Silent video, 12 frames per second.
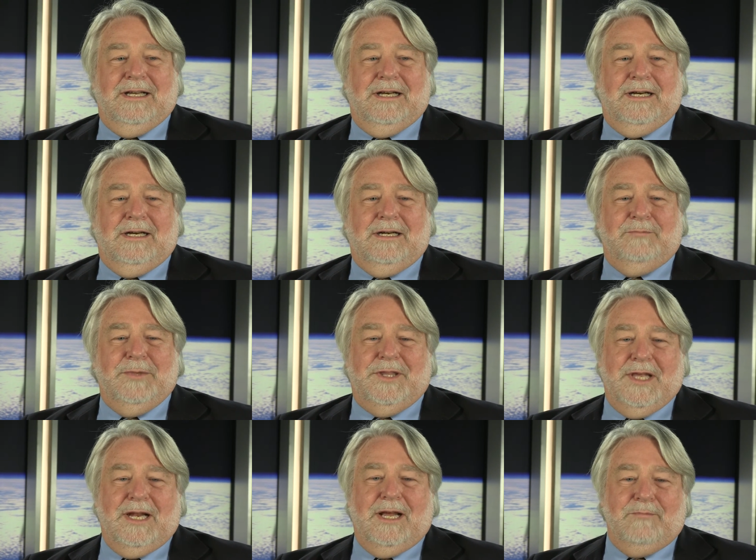Uh, but
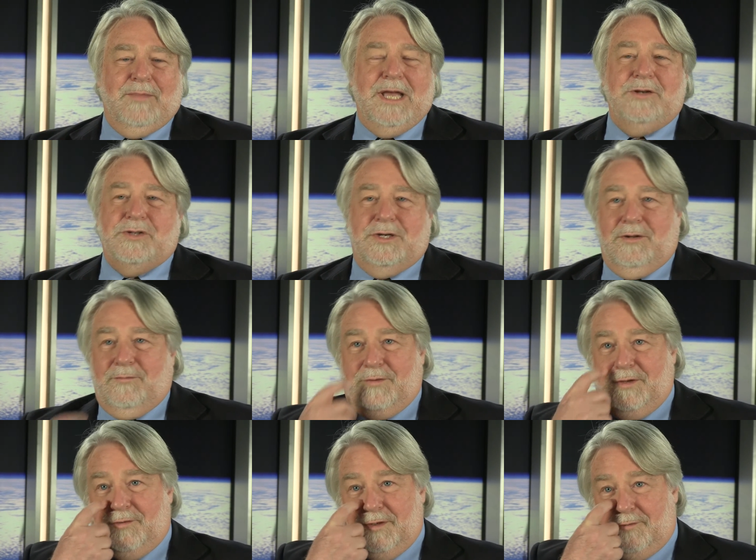then I majored in
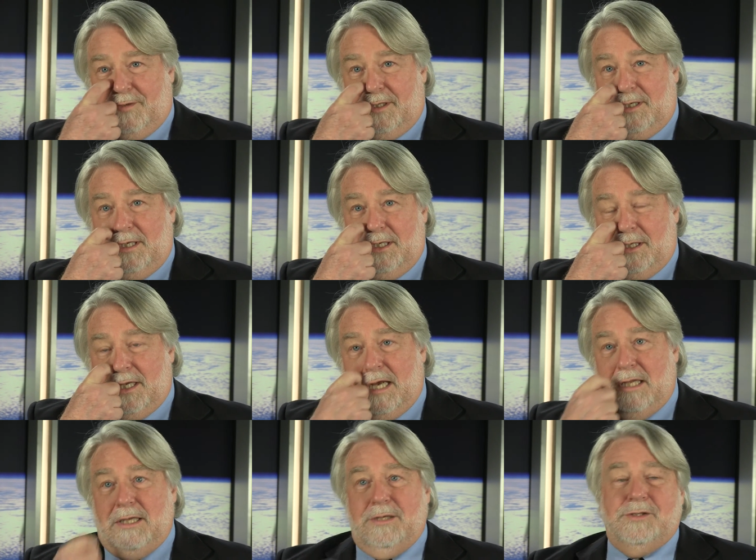physics in, in
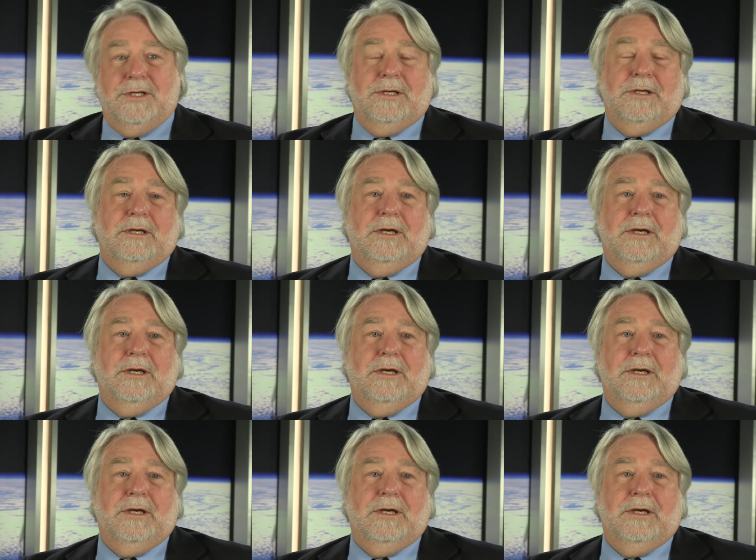college, a,